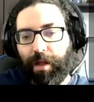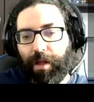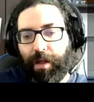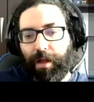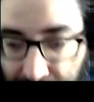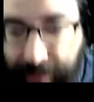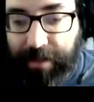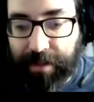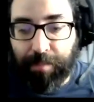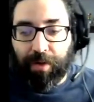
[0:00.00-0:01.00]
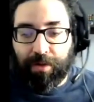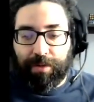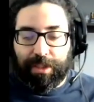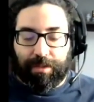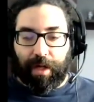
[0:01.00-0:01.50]
Okay, and the
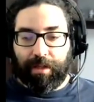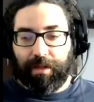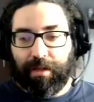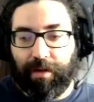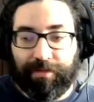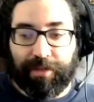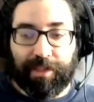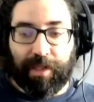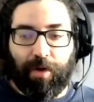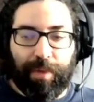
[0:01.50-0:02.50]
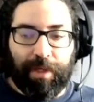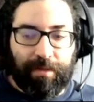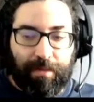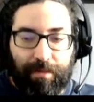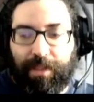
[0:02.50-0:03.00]
boundary strata of the
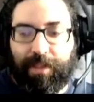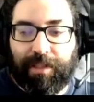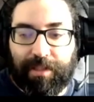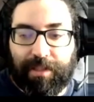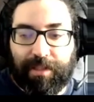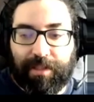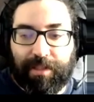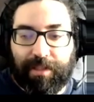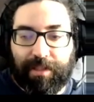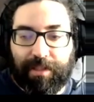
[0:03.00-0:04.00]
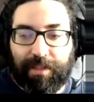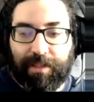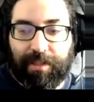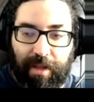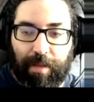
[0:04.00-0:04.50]
Jacobian is essentially the
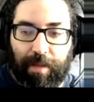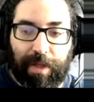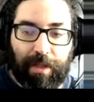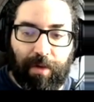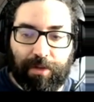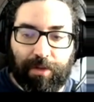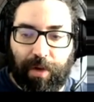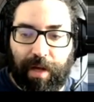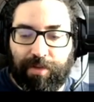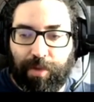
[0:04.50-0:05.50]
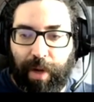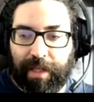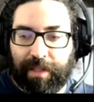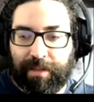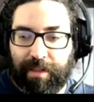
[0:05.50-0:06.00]
same thing, but you also have to
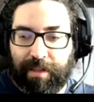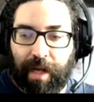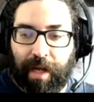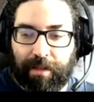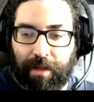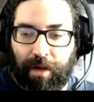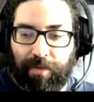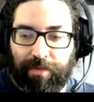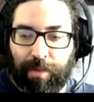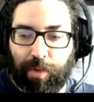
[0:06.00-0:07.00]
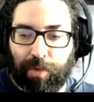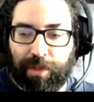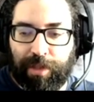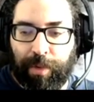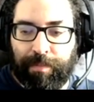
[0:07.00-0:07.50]
add the data of the
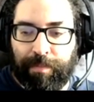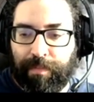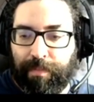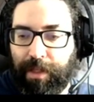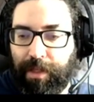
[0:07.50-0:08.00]
multi-degree.